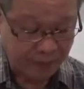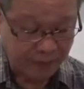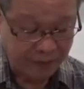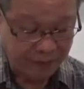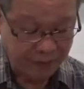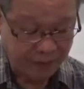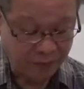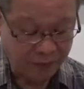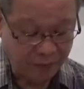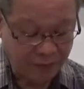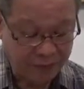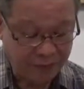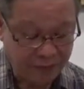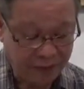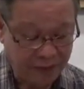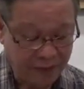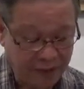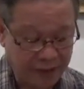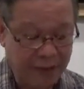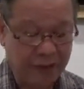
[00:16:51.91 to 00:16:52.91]
The four,
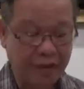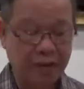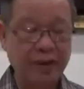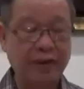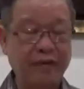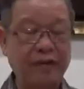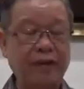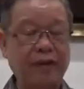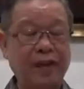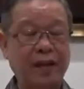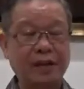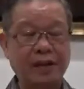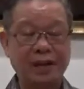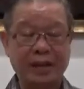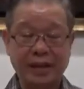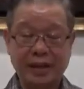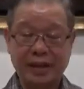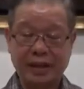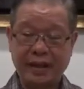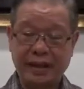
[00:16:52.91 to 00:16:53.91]
they're called
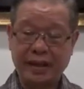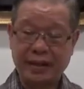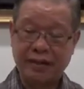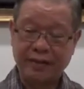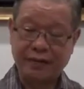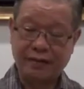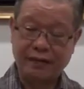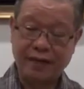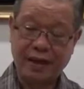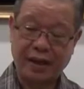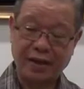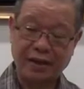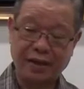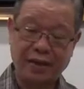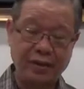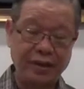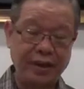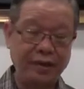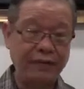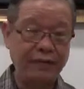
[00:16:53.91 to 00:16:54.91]
influxes, influx
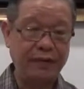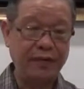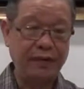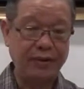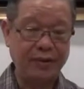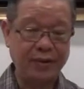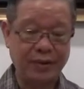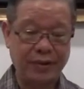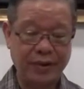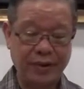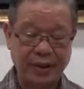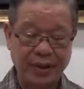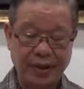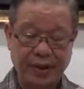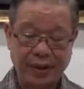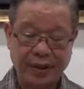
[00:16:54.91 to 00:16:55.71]
or inflows.